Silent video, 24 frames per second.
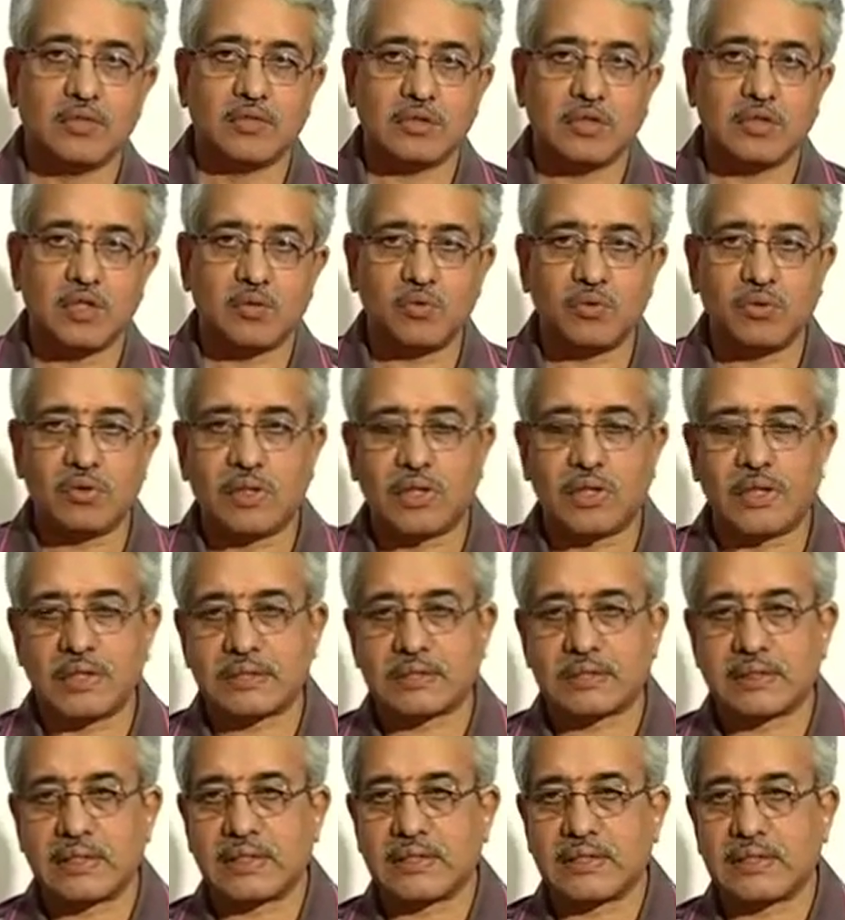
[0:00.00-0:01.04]
They are moving along a
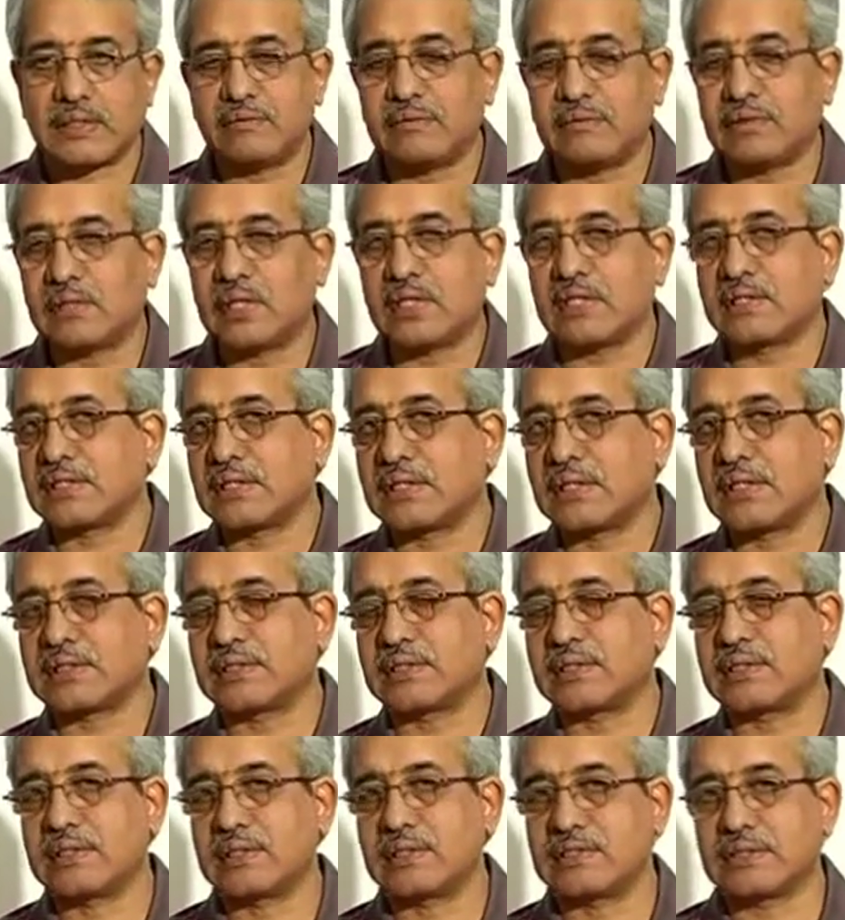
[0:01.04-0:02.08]
straight line with constant
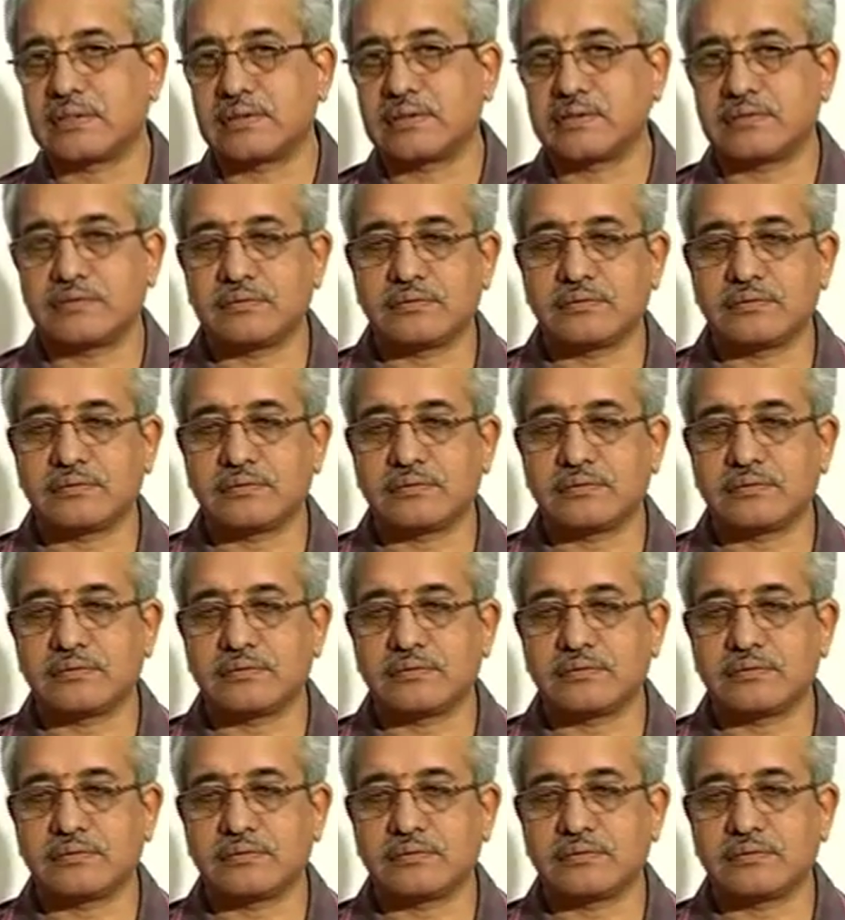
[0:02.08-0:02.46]
acceleration.